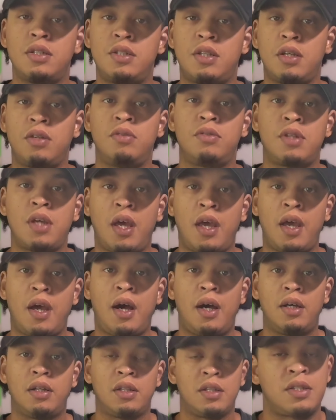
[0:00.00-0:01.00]
continue to
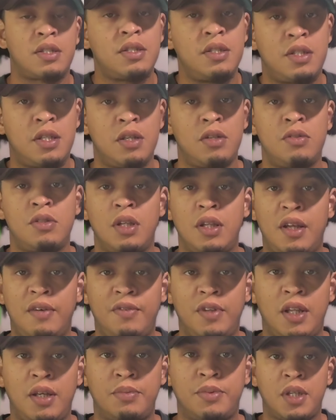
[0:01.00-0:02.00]
AI. Let's continue to
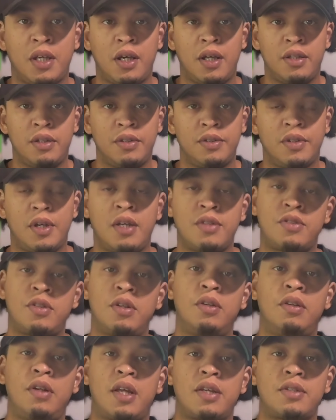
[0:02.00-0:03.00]
level up together. We'll
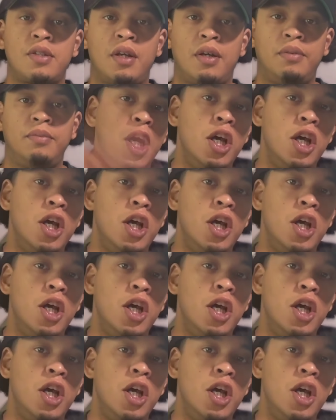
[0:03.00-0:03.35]
see you next time.